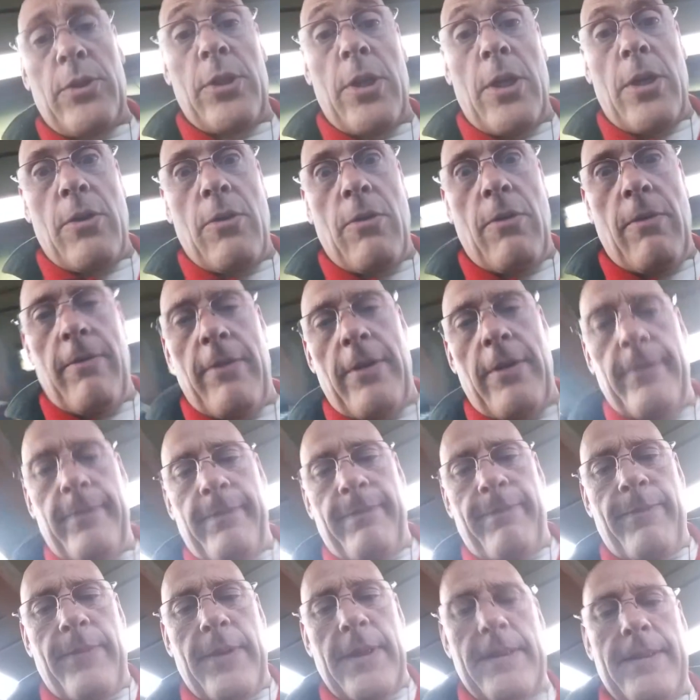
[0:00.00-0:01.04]
start over.
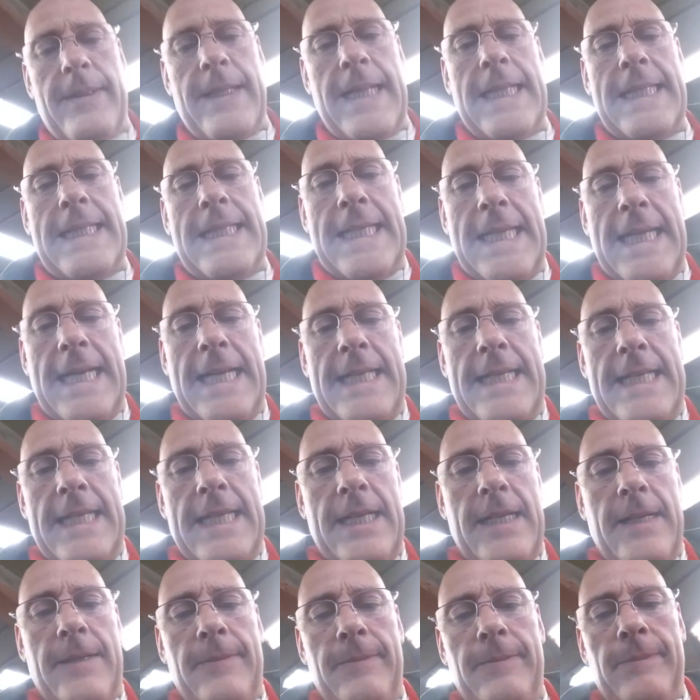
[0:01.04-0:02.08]
But that's the idea.
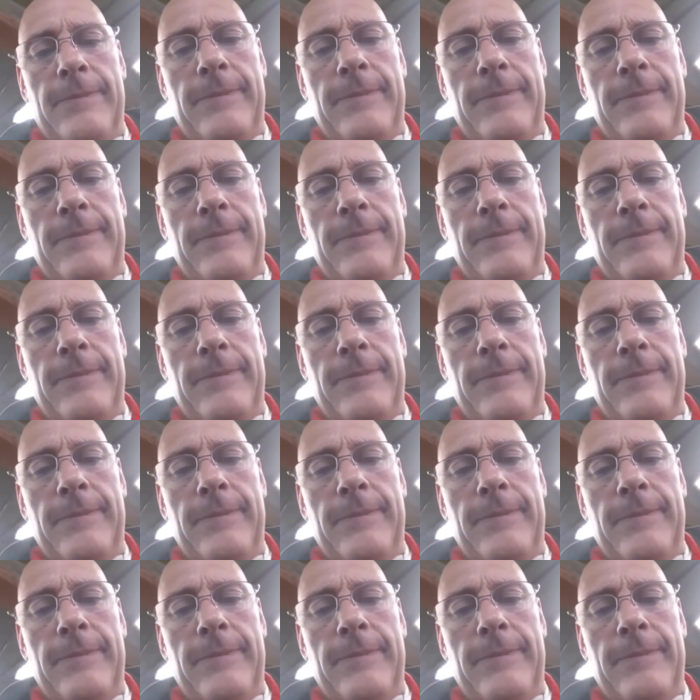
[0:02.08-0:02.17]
